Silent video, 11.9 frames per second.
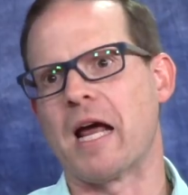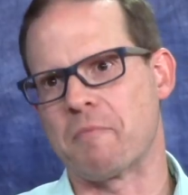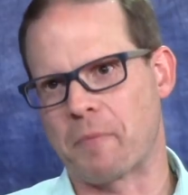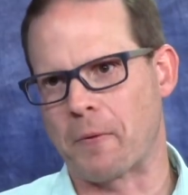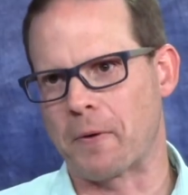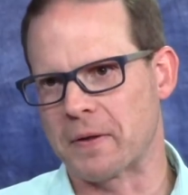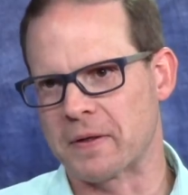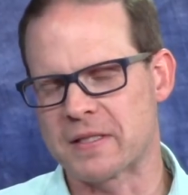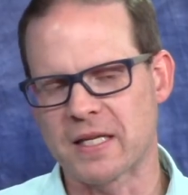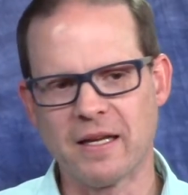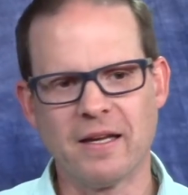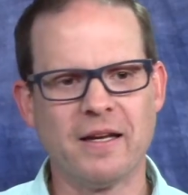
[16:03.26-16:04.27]

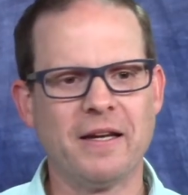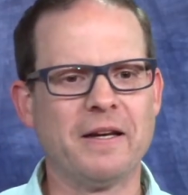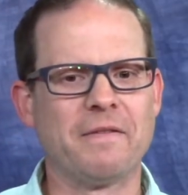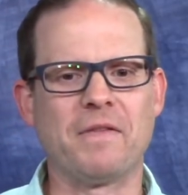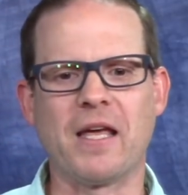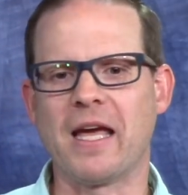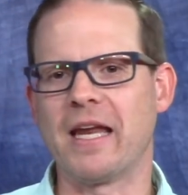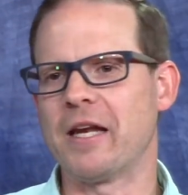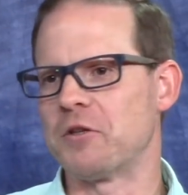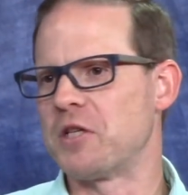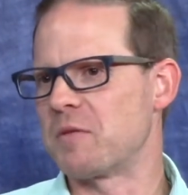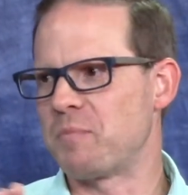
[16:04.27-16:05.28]
important, then
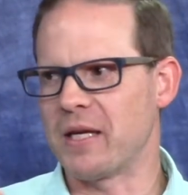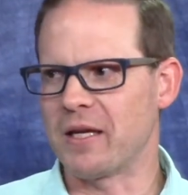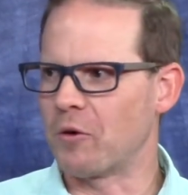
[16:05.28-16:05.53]
it'll just be